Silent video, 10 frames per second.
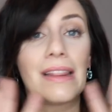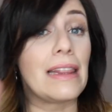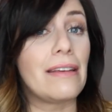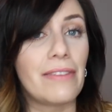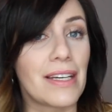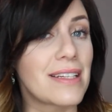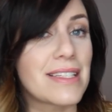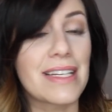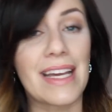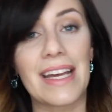living
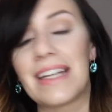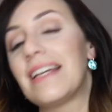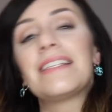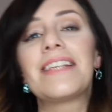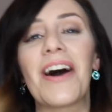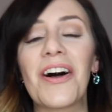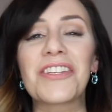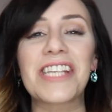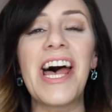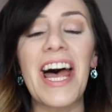skin
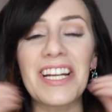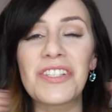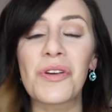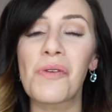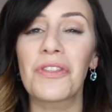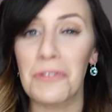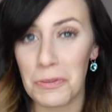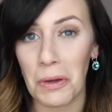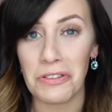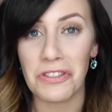cells and do what they're
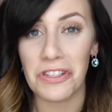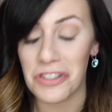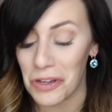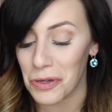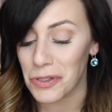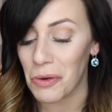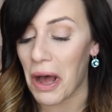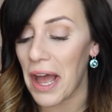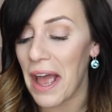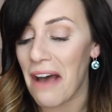supposed to do. So
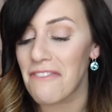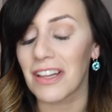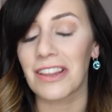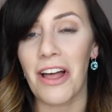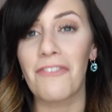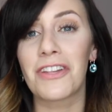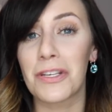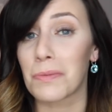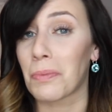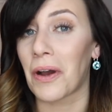I have loved
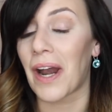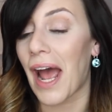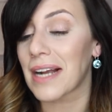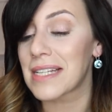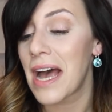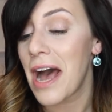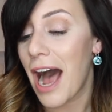this product.